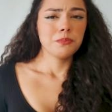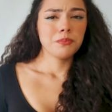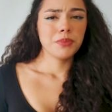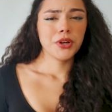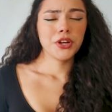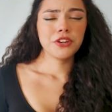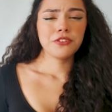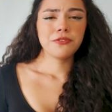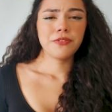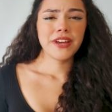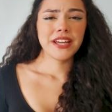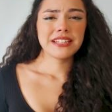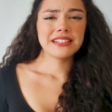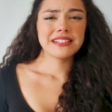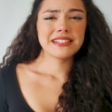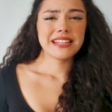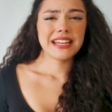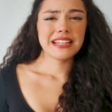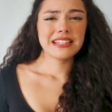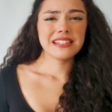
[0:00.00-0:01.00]

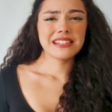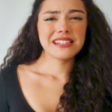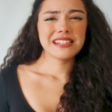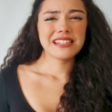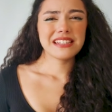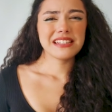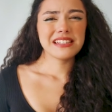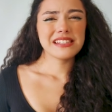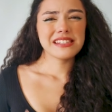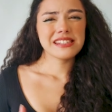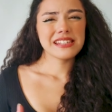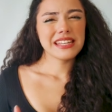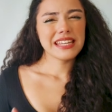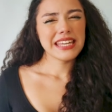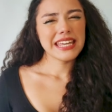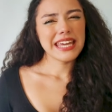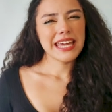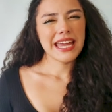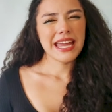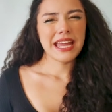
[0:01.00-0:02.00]
Perfect tenses
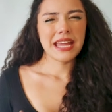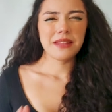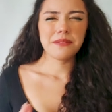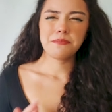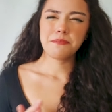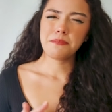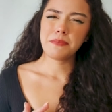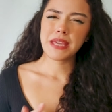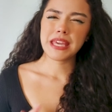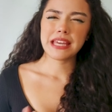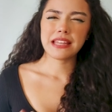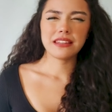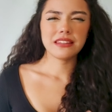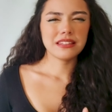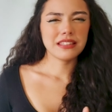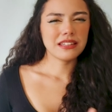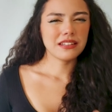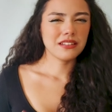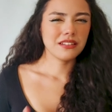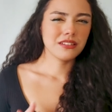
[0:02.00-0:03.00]
can be a
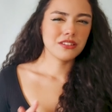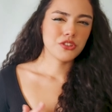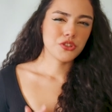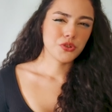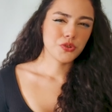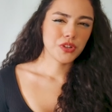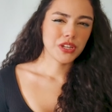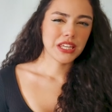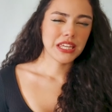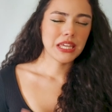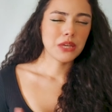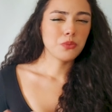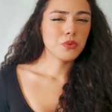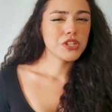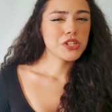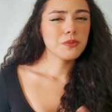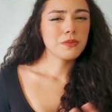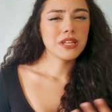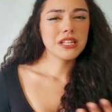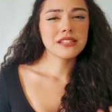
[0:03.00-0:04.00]
little tricky,
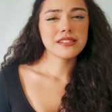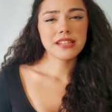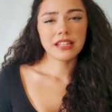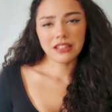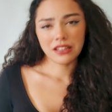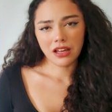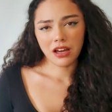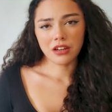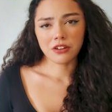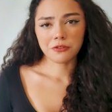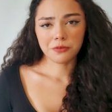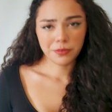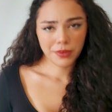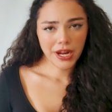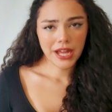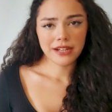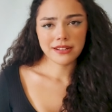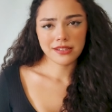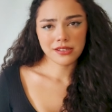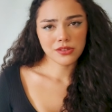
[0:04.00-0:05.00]
which means a lot of
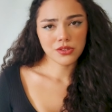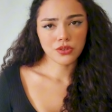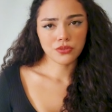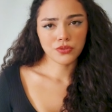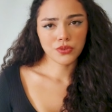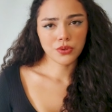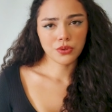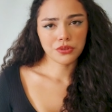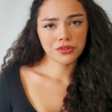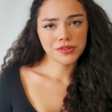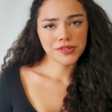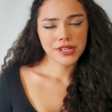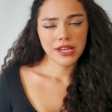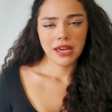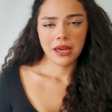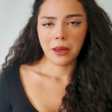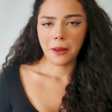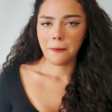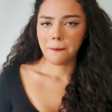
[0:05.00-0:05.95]
practice, of course,